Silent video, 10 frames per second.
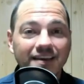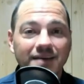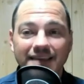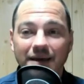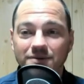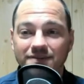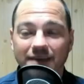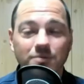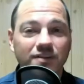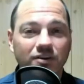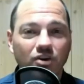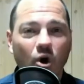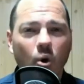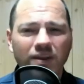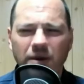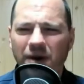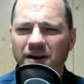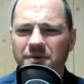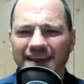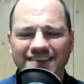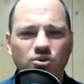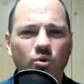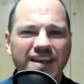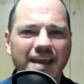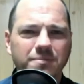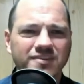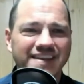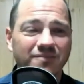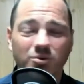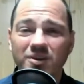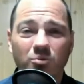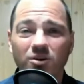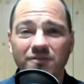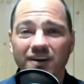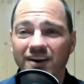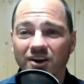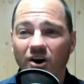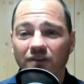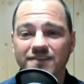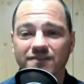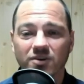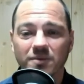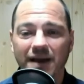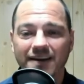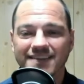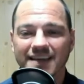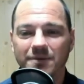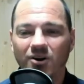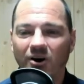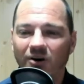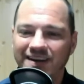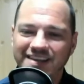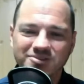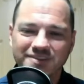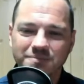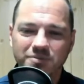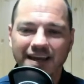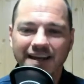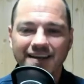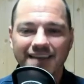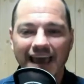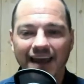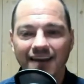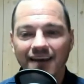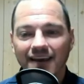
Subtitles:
Like that was their goal. And they wound up at like 28%, really weren't a very good offensive rebounding team at all. And injuries played into that.